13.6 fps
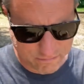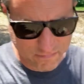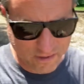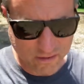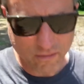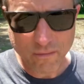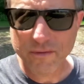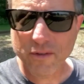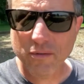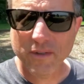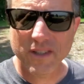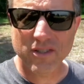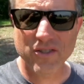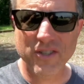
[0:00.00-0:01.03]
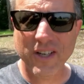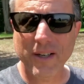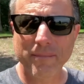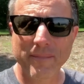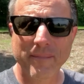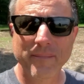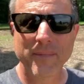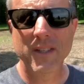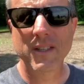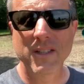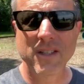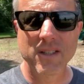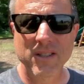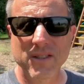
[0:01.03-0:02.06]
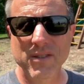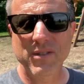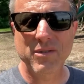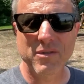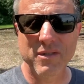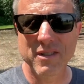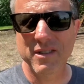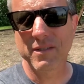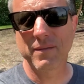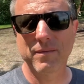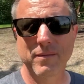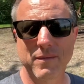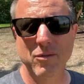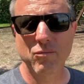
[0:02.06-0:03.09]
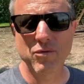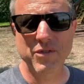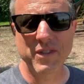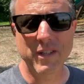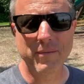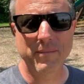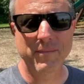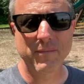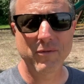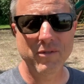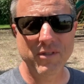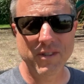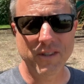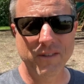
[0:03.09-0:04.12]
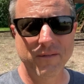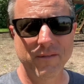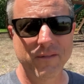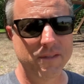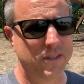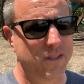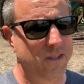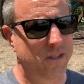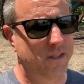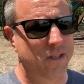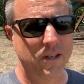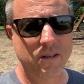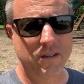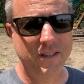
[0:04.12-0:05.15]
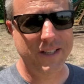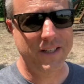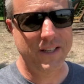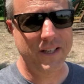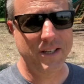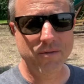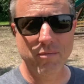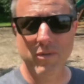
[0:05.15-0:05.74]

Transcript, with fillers: yeah, hopefully we'll get the job. So we'll see, we'll see. All on a day's